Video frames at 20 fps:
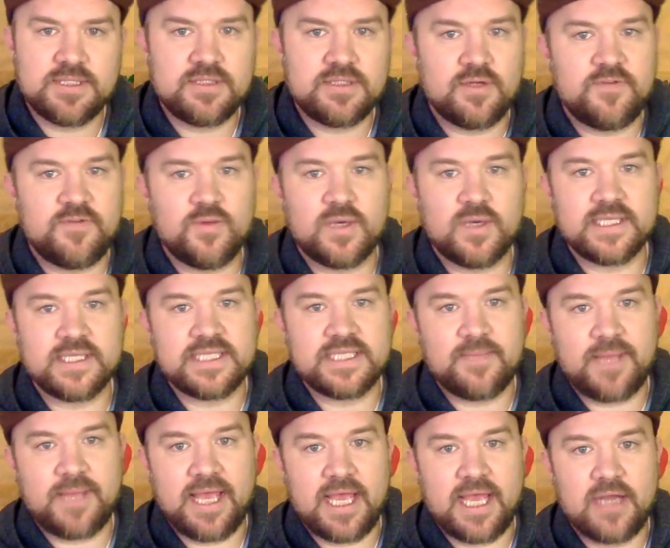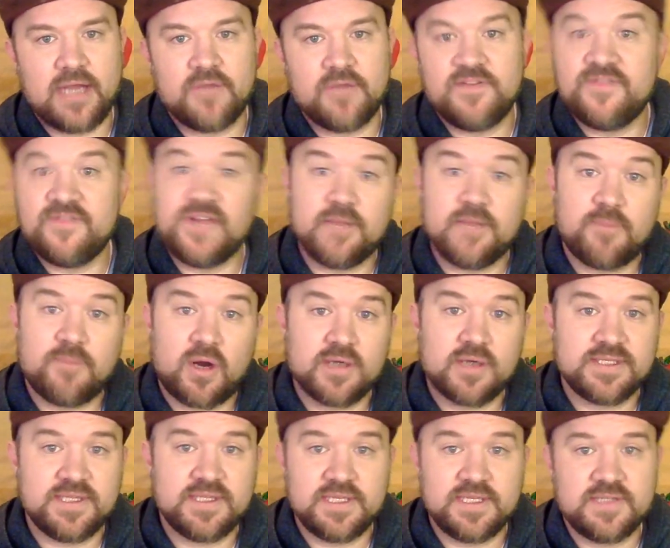So if you want to skip ahead or if you've done
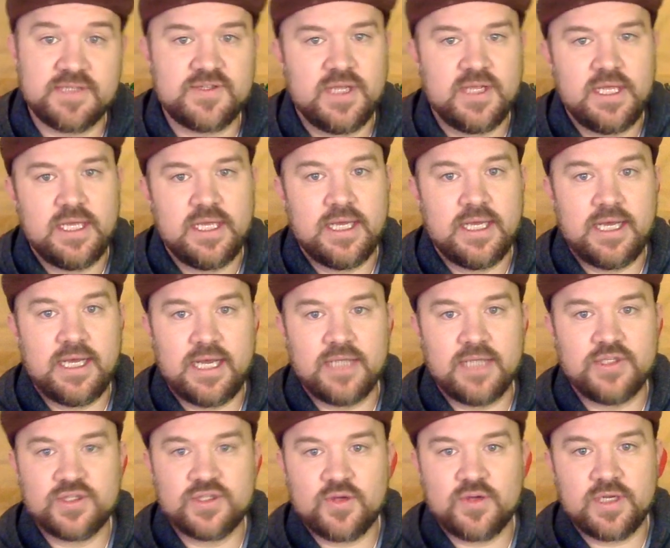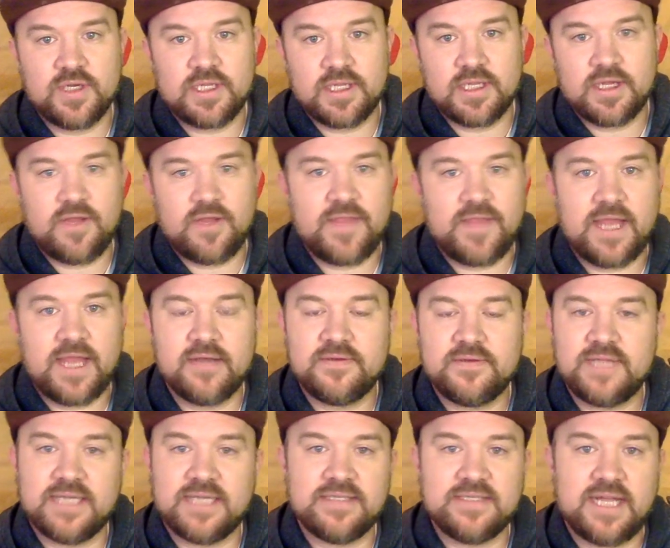parts of this, just go ahead and click on that
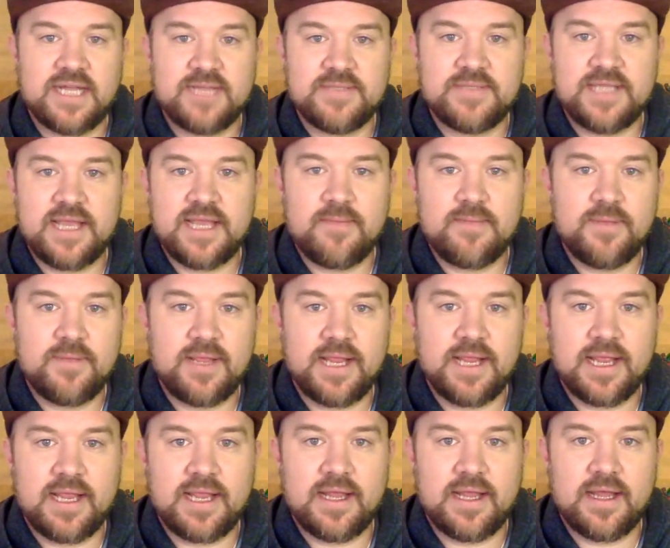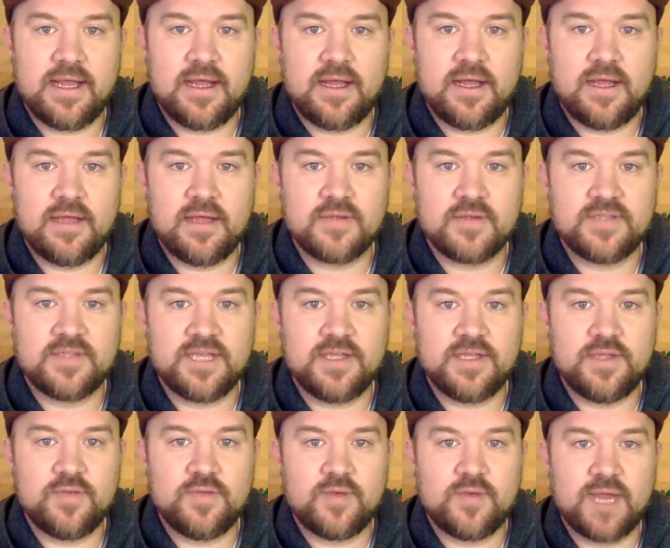timestamp and it'll
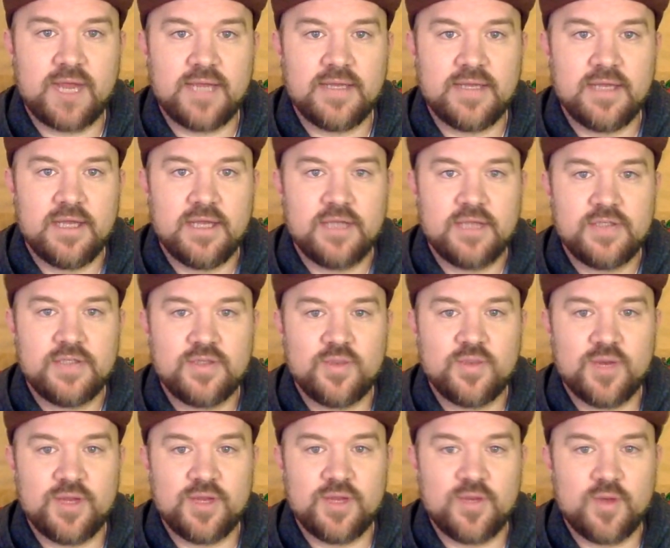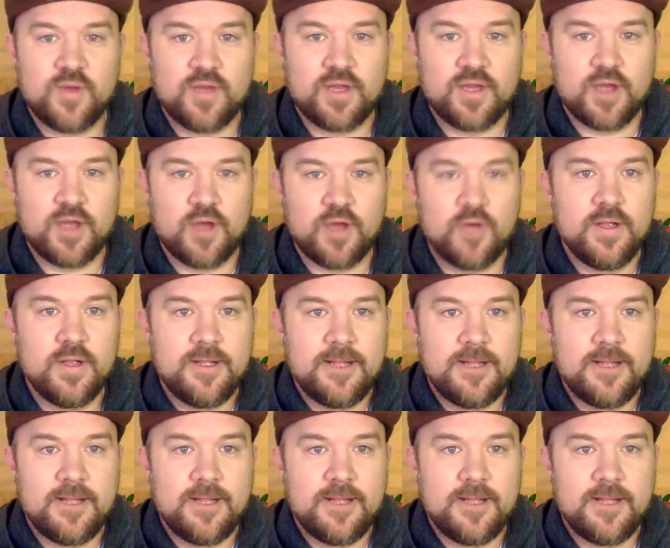take you right to where you want to go.